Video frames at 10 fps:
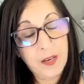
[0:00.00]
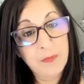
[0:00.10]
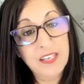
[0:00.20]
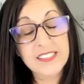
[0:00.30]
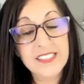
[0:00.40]

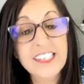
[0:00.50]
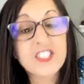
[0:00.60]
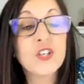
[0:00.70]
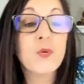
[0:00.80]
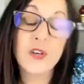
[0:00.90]
because they
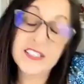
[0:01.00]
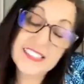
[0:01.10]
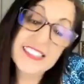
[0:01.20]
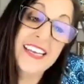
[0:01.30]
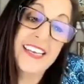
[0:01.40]
too were a
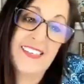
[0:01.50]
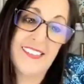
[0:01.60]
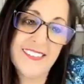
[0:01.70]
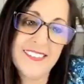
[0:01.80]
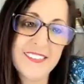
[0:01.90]
seed
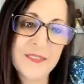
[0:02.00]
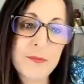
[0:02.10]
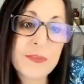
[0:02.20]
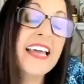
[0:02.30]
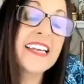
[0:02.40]

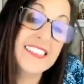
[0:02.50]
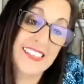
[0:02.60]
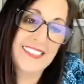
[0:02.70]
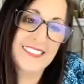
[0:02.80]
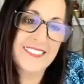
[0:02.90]
planted.